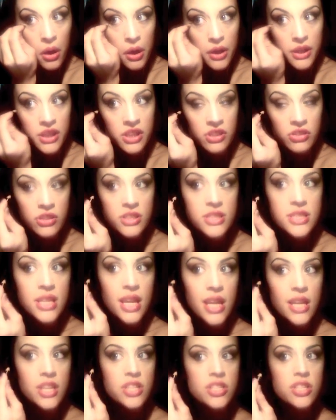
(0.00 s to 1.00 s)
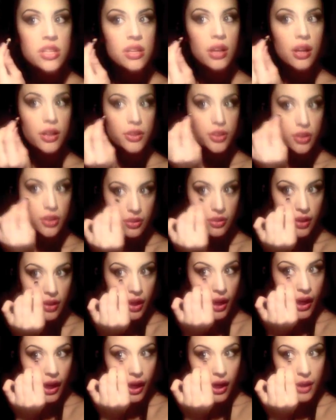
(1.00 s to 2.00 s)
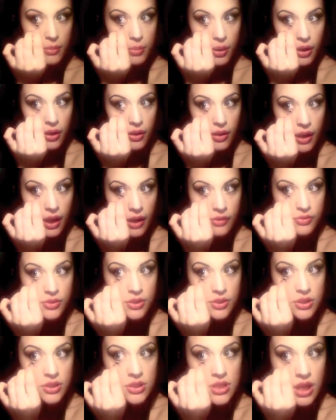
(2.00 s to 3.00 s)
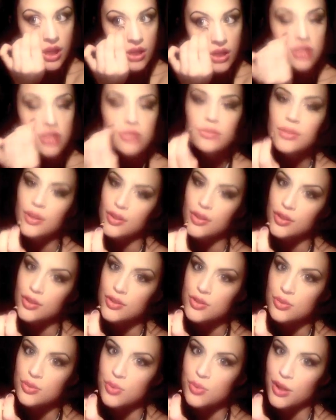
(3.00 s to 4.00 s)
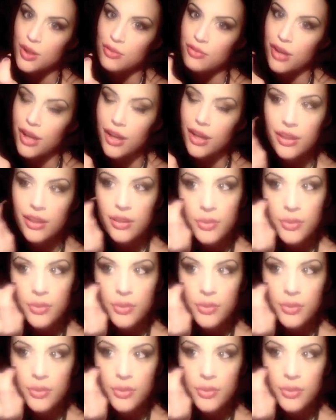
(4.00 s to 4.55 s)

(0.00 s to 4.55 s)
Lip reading: irritation on your eyeball after you're done, you know you're doing it right.